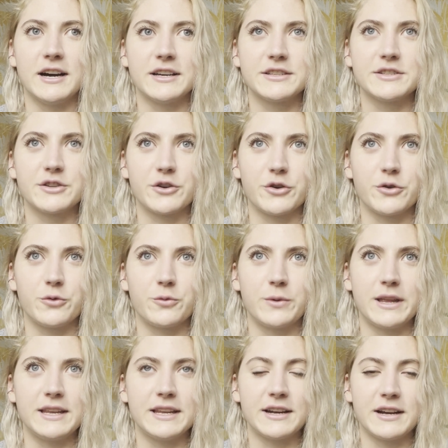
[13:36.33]
So
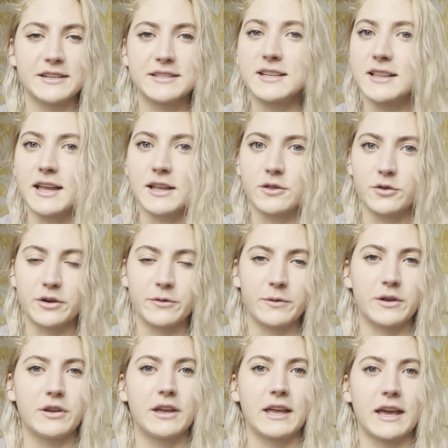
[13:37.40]
we did ask the landlord if we
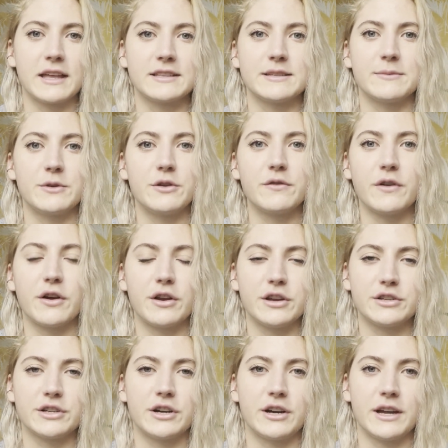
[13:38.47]
could get some new
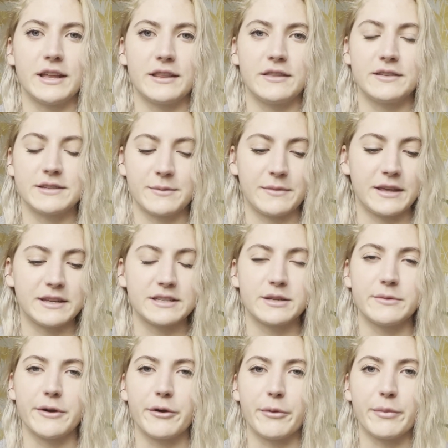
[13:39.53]
furniture and some things to
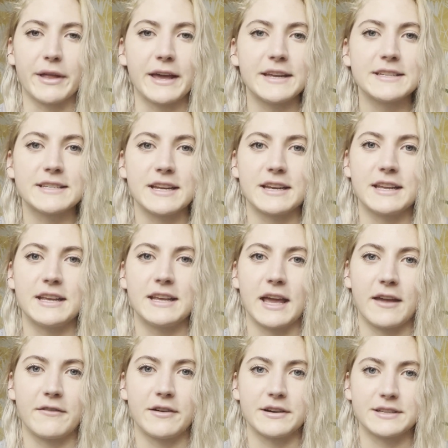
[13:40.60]
be replaced, and he
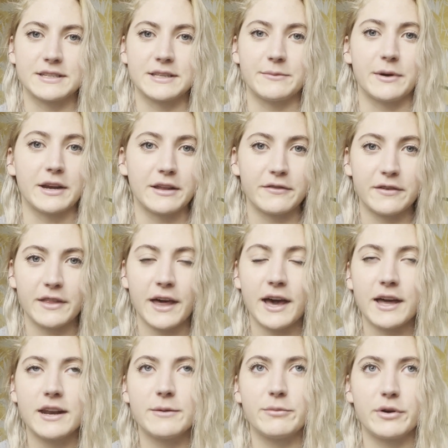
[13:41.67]
gave us the money for
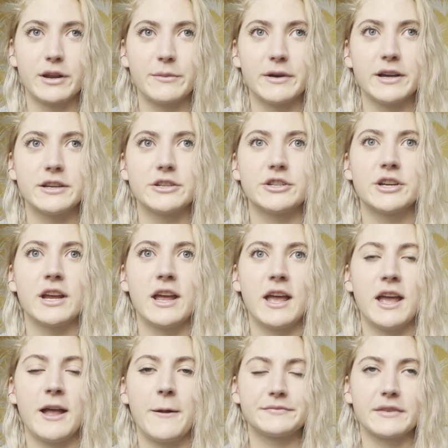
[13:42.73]
that pretty much,
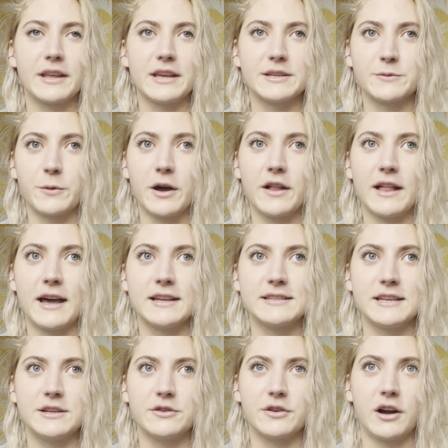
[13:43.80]
as well as
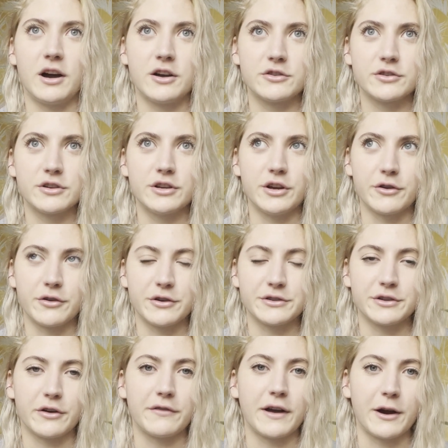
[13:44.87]
he took 100 euros
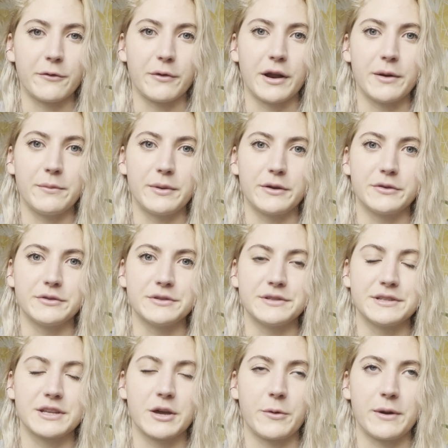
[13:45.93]
off our rent
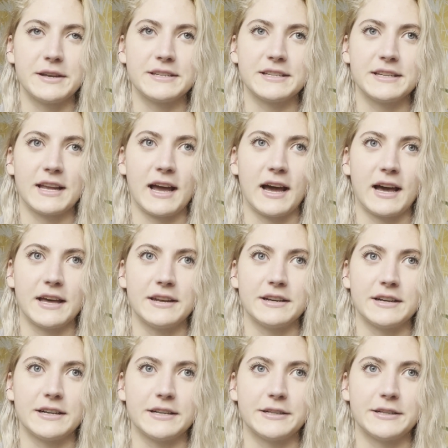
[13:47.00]
because Quentin had